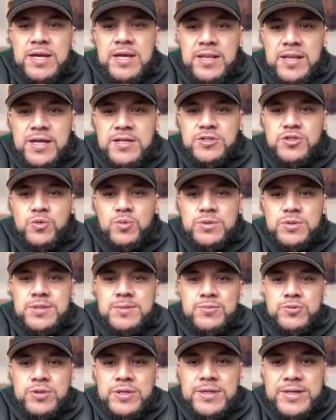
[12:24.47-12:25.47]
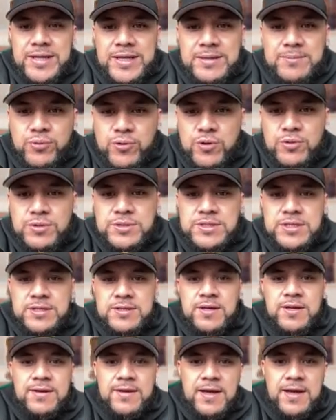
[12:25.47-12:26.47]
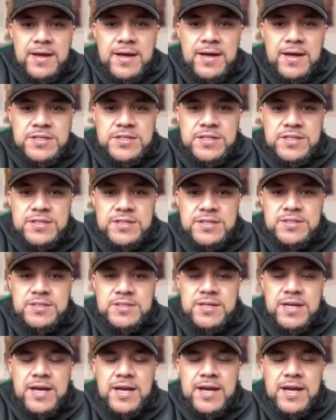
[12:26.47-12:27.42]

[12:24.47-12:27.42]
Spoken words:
Lunch, you want some sort of lean protein, veggies,